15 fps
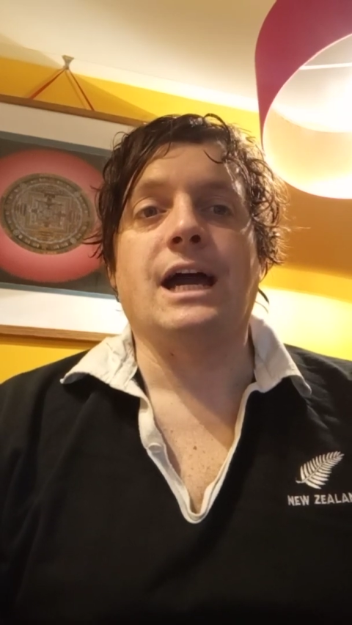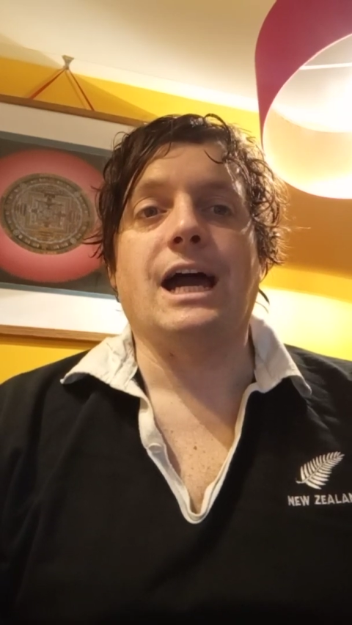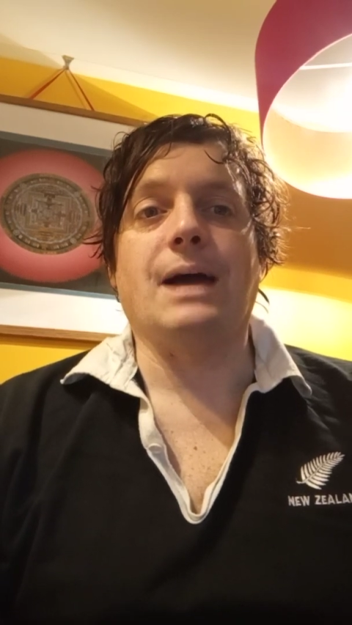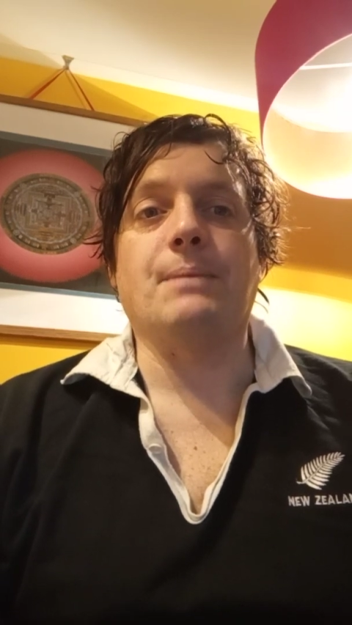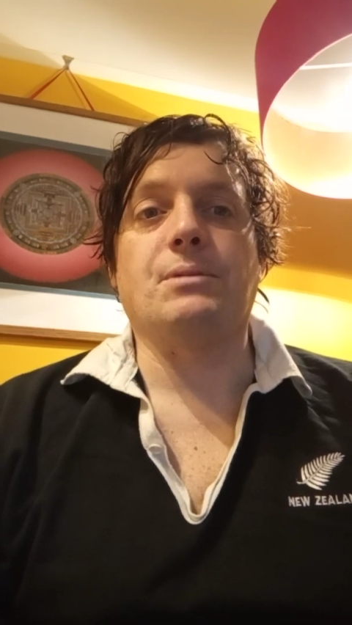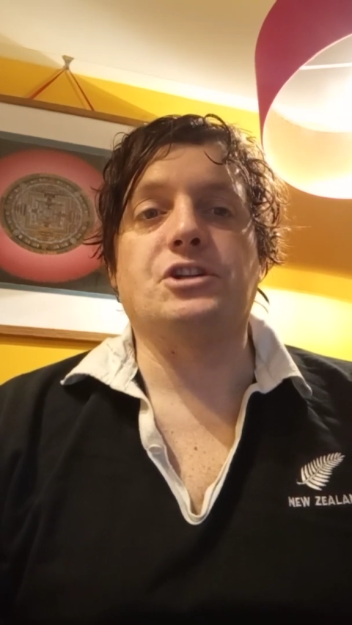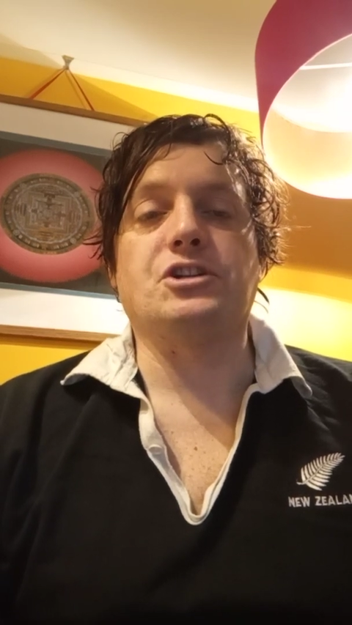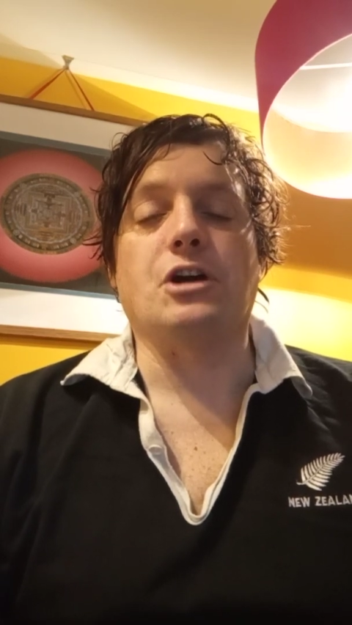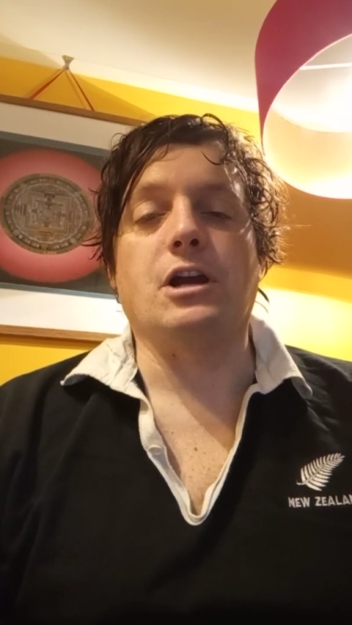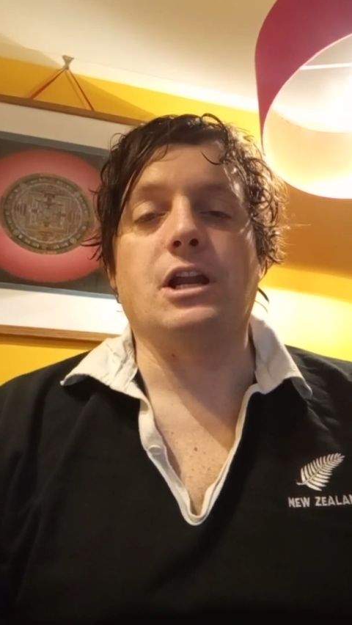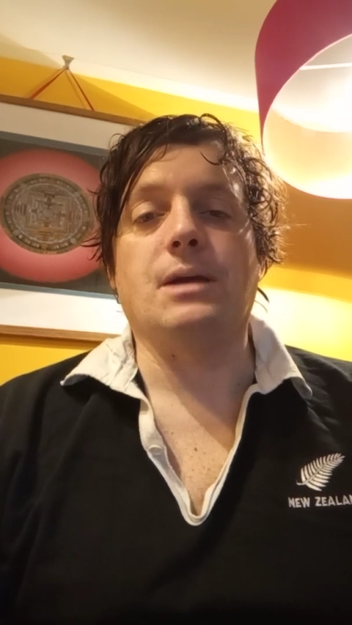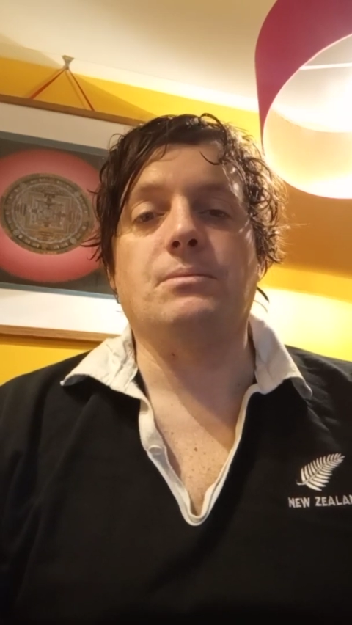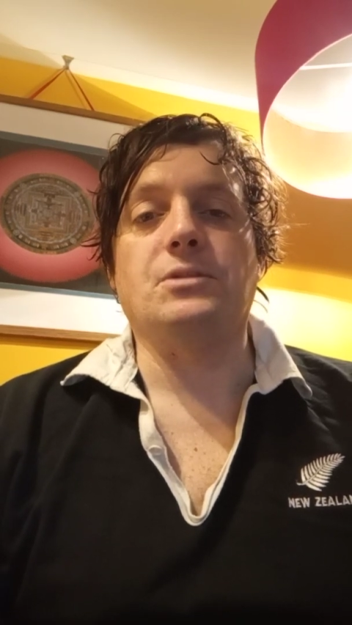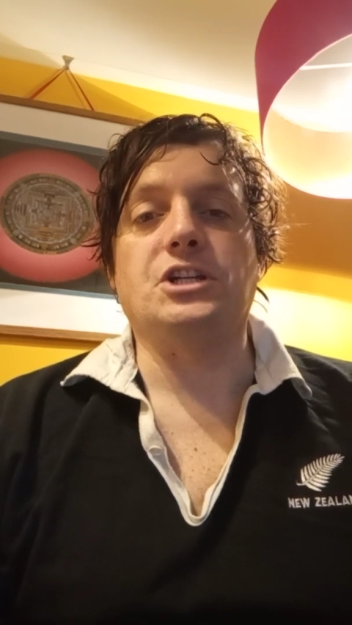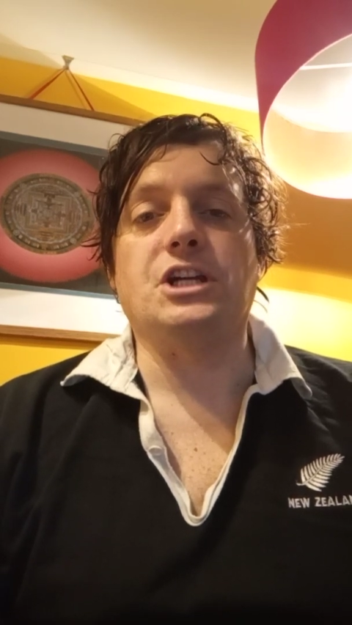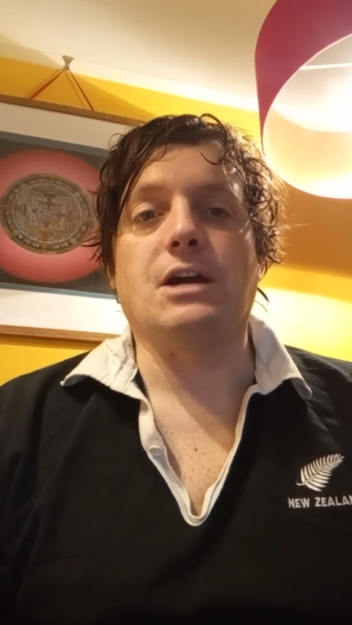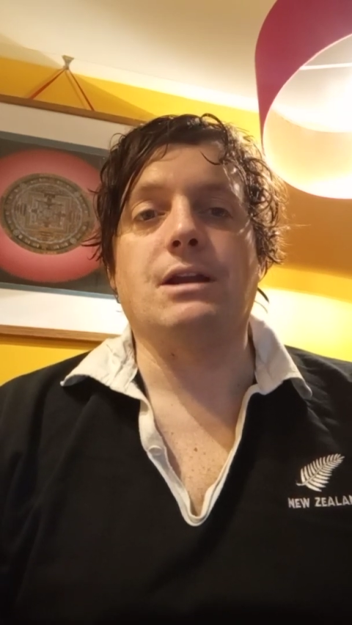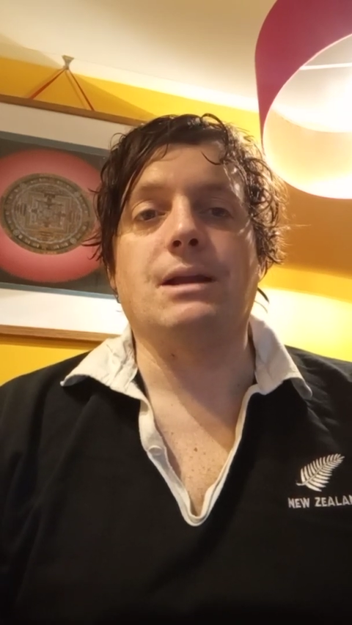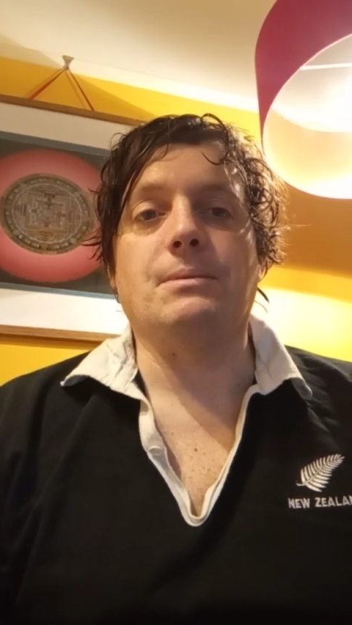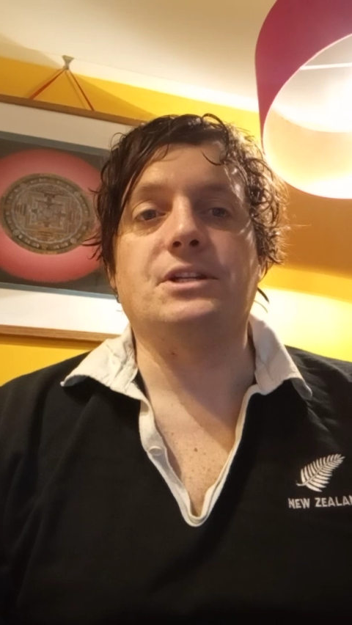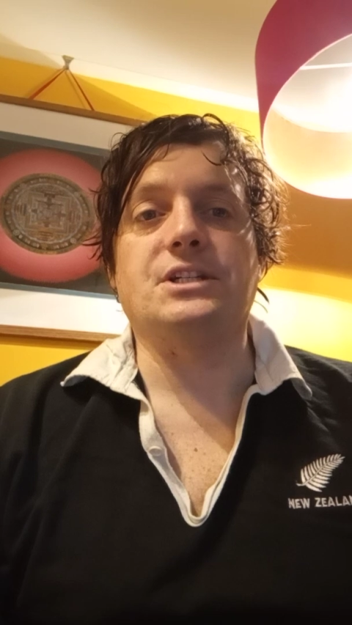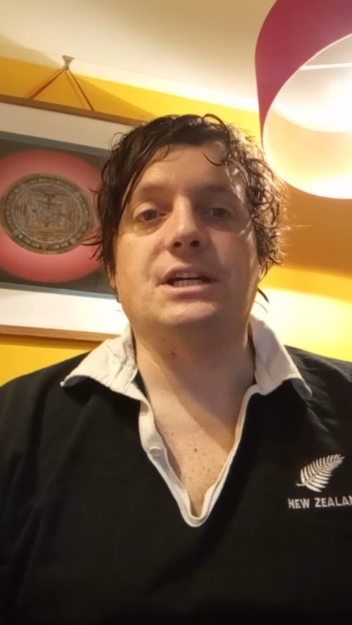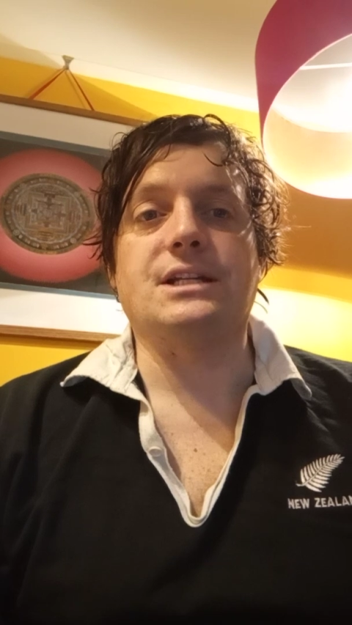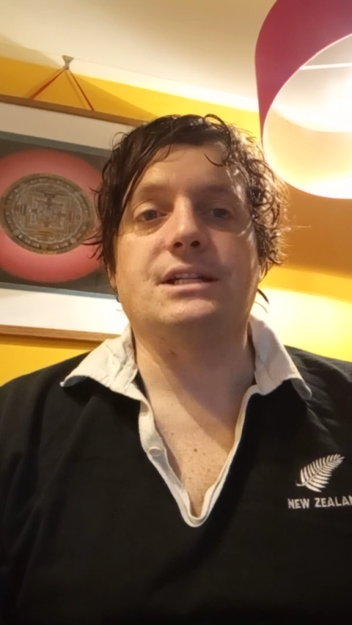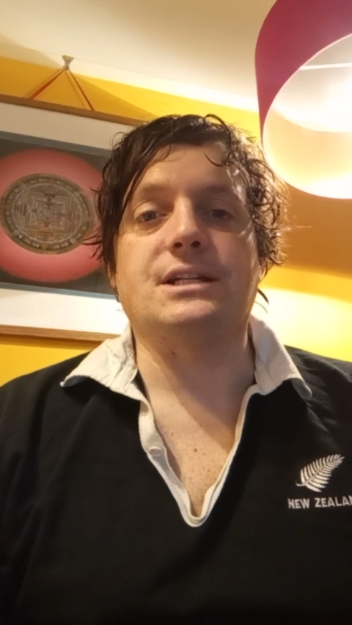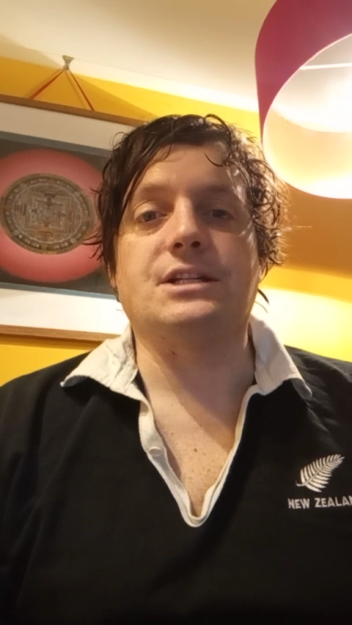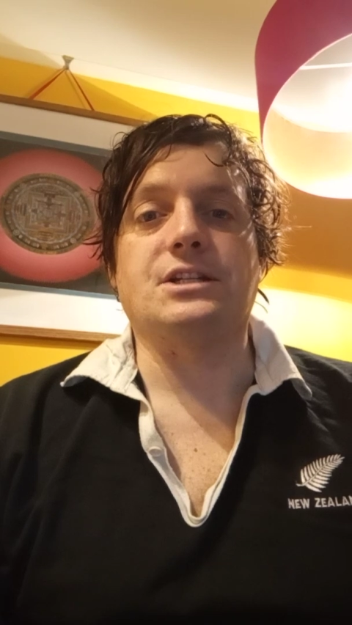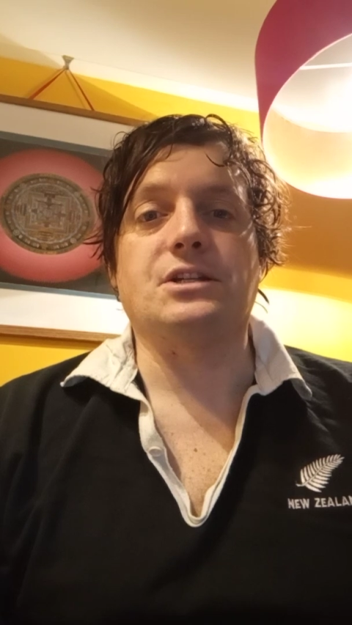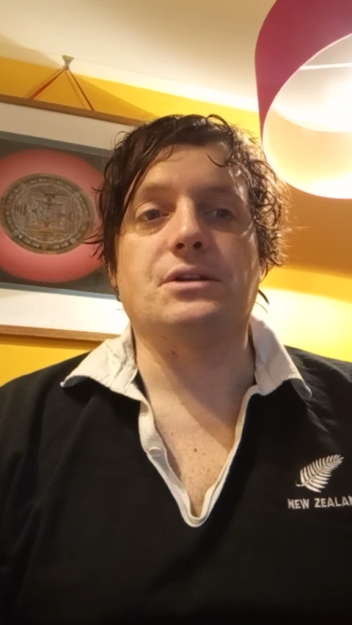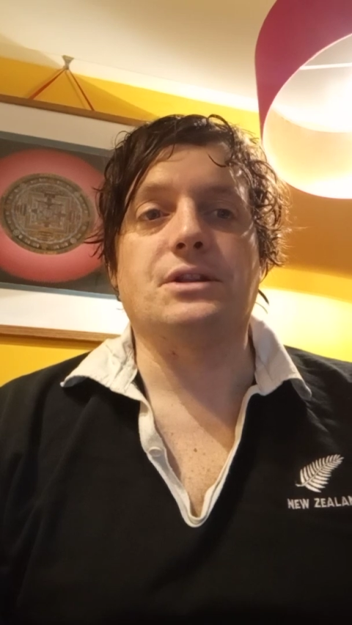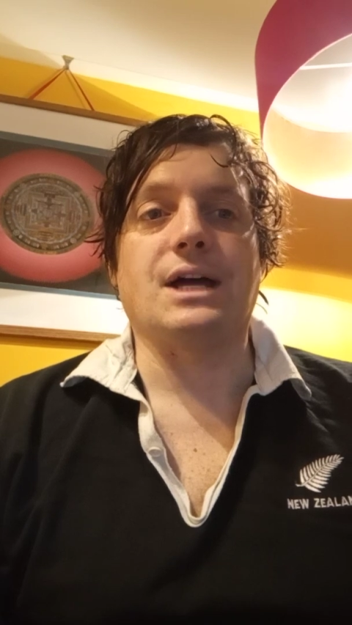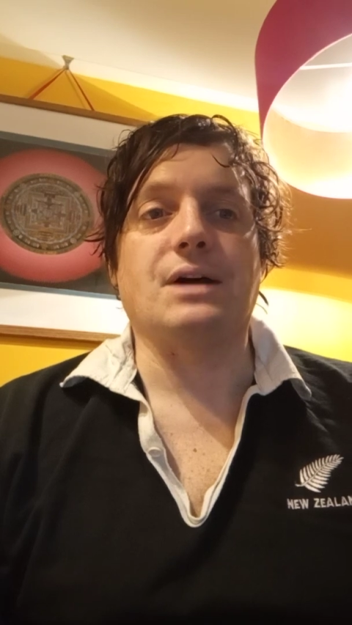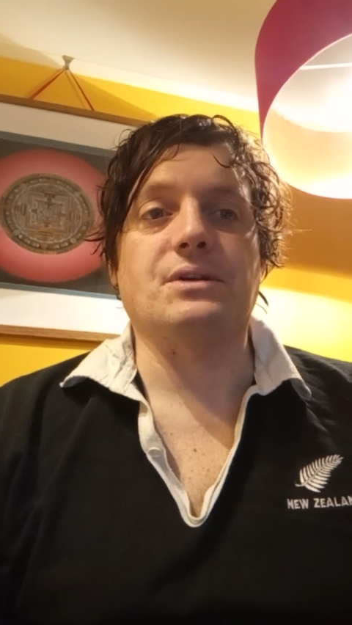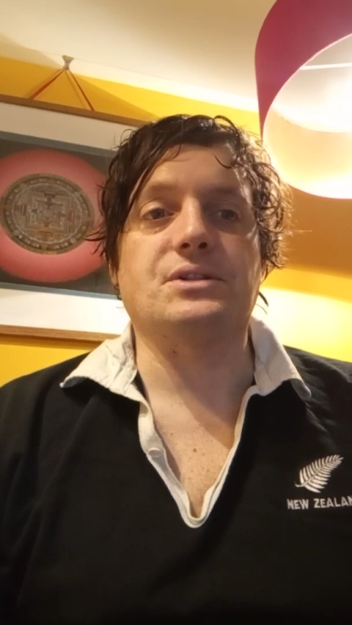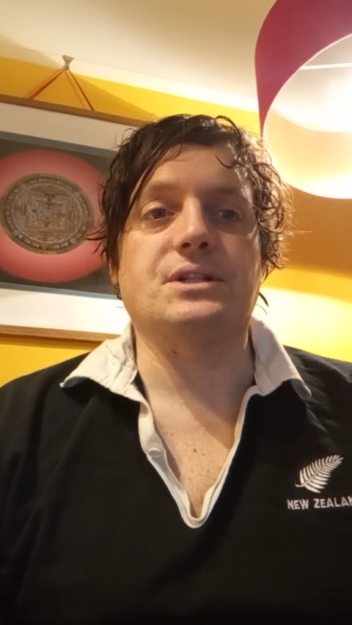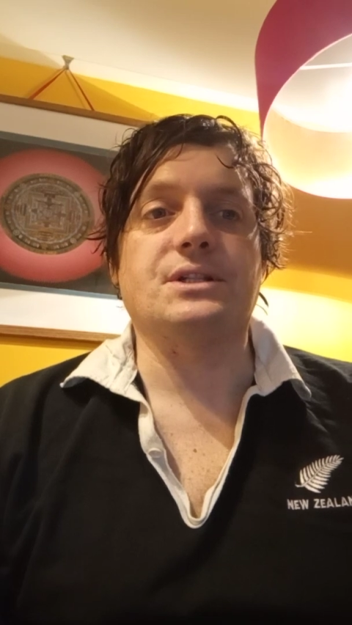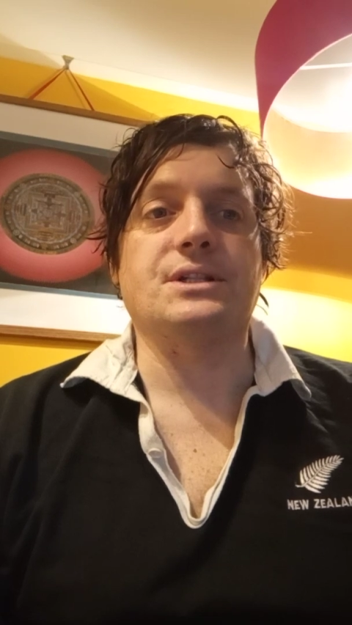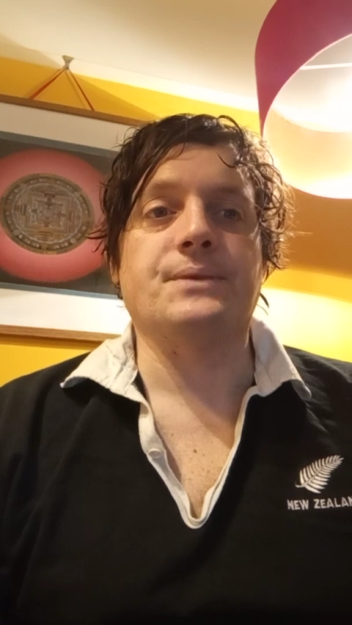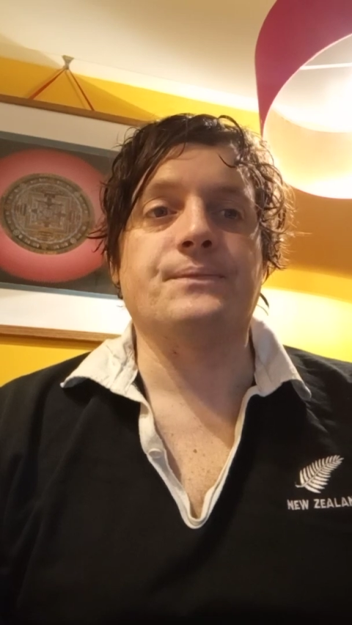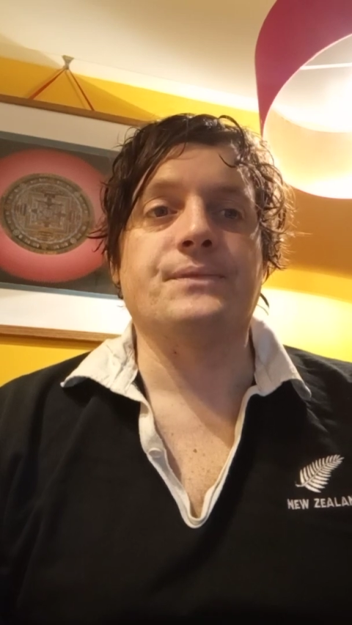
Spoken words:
and Petroleum Geo Limited 2000.